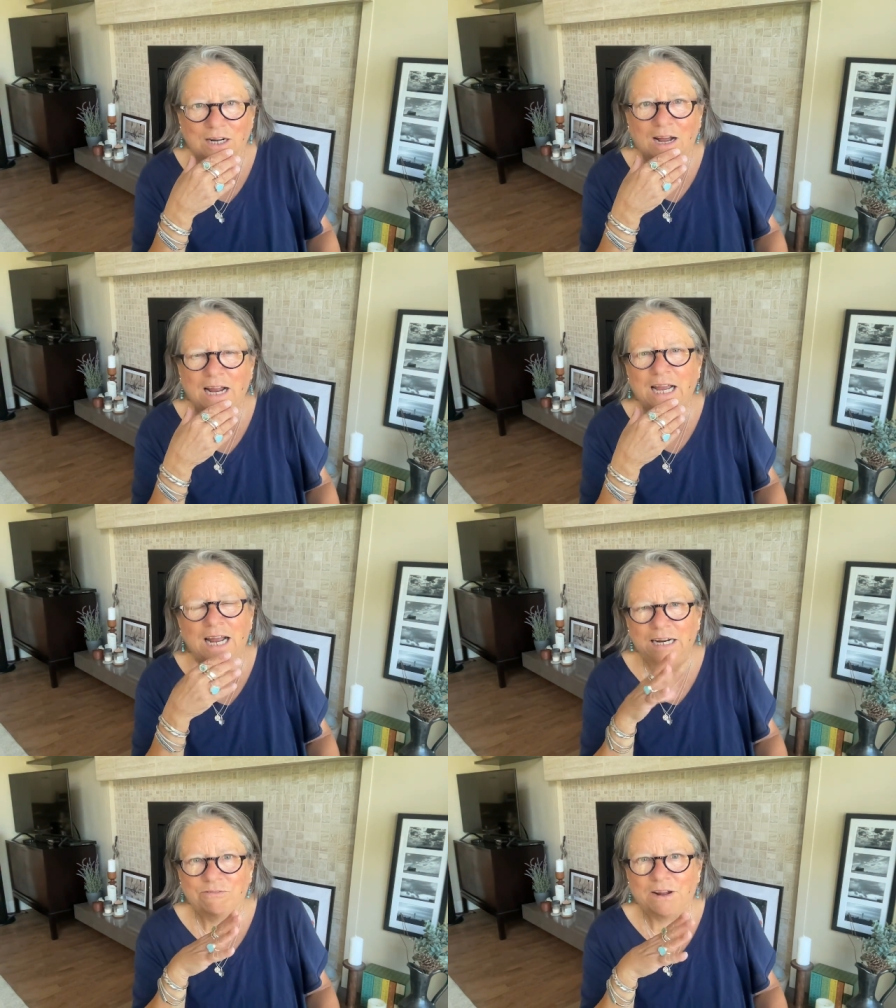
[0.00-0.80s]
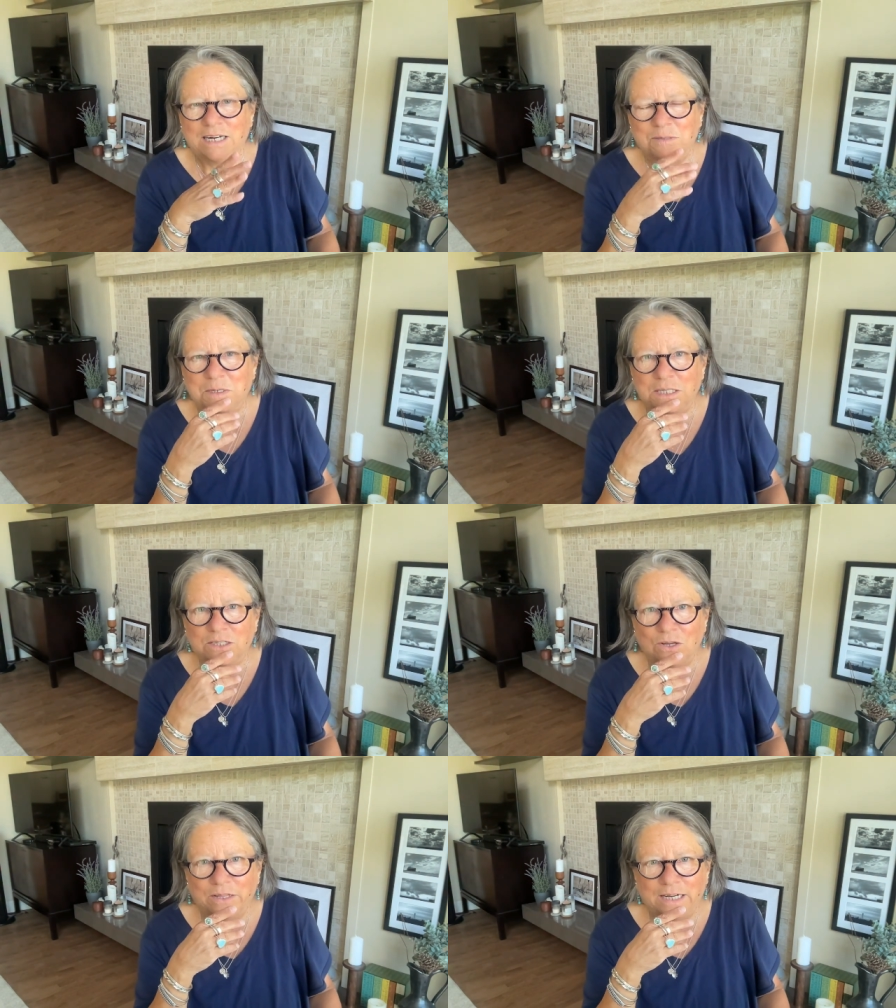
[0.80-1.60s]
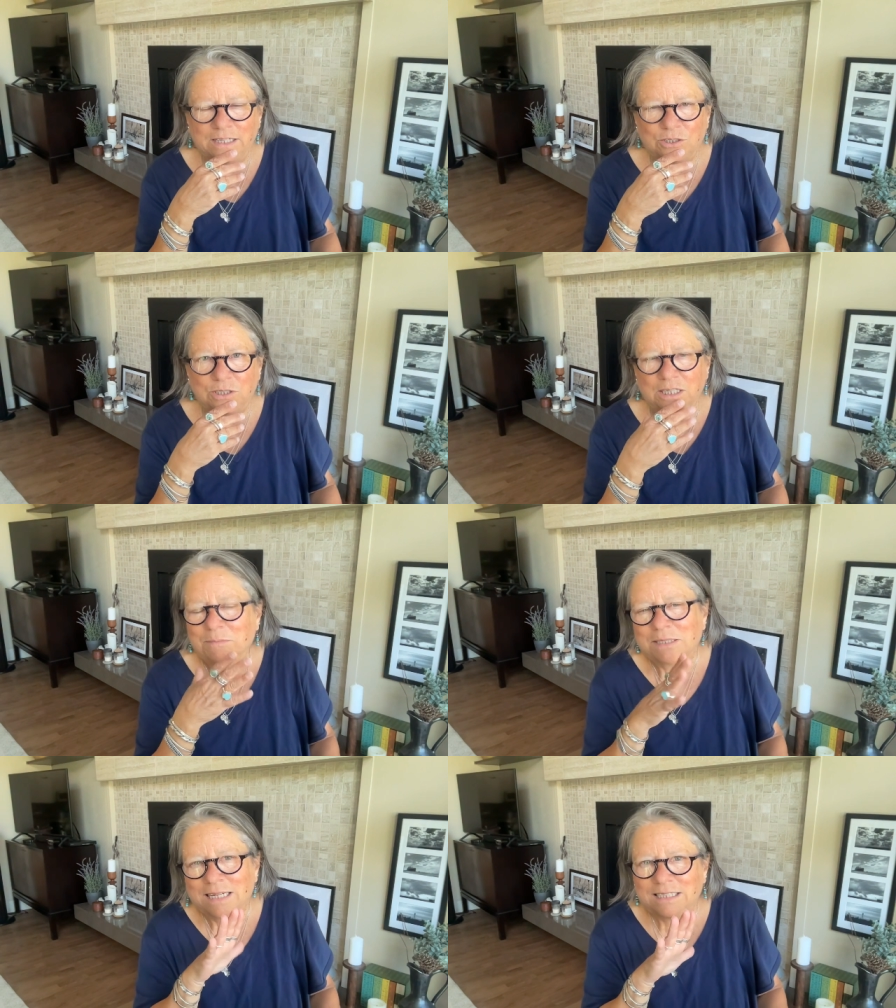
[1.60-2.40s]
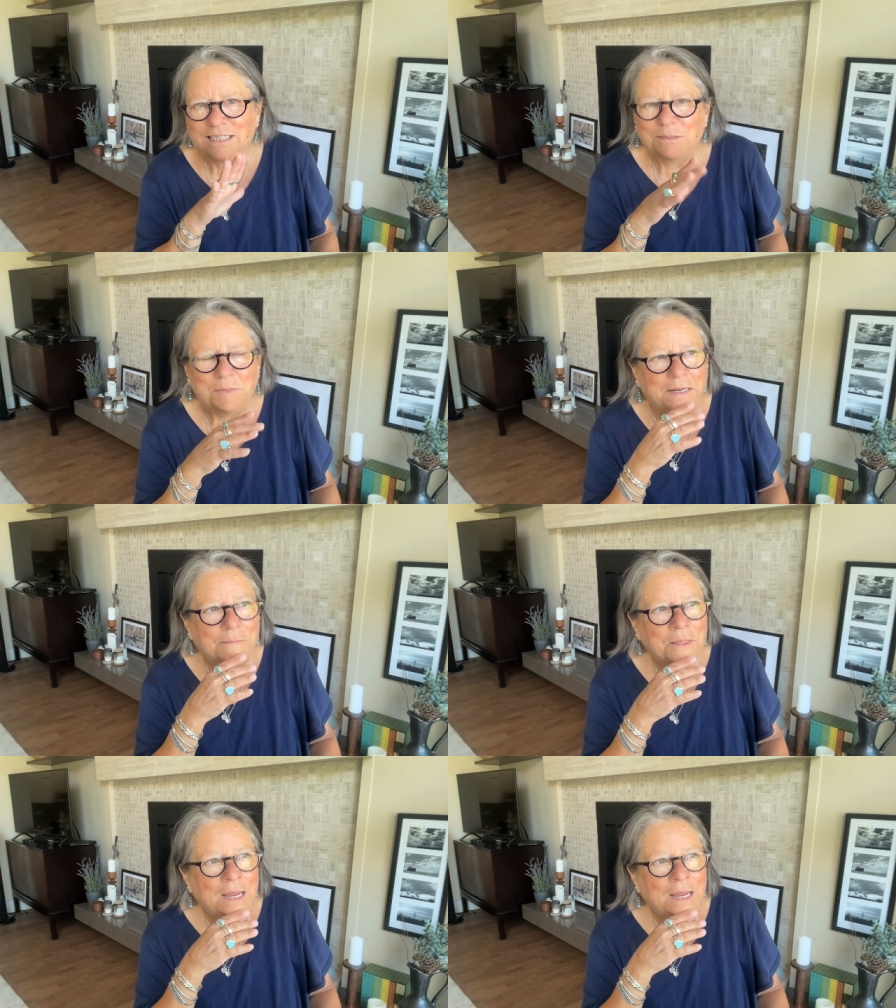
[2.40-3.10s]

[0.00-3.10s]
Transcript: I, I didn't find his pieces all that interesting, but that's just me.